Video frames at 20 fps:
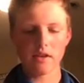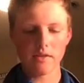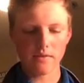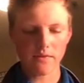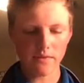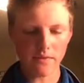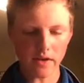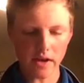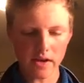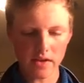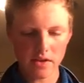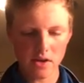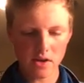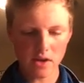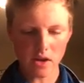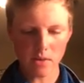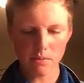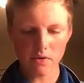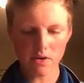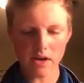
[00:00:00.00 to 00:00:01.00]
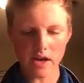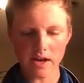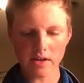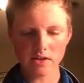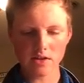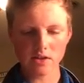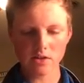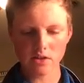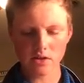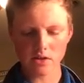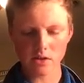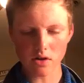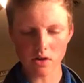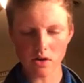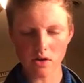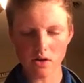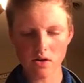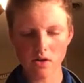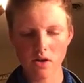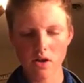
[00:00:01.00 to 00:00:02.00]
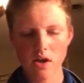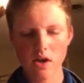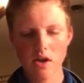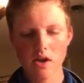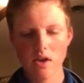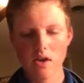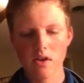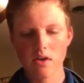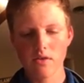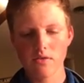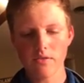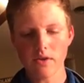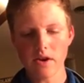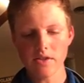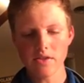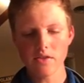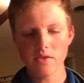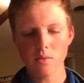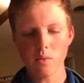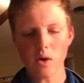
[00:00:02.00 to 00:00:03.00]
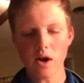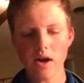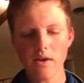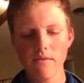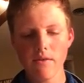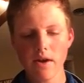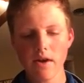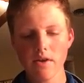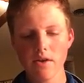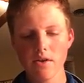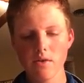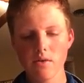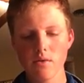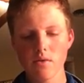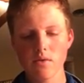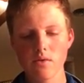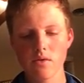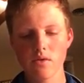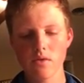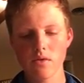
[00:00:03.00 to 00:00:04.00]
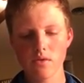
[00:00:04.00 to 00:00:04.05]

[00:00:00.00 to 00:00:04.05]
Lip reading: then find the number x's, find the y value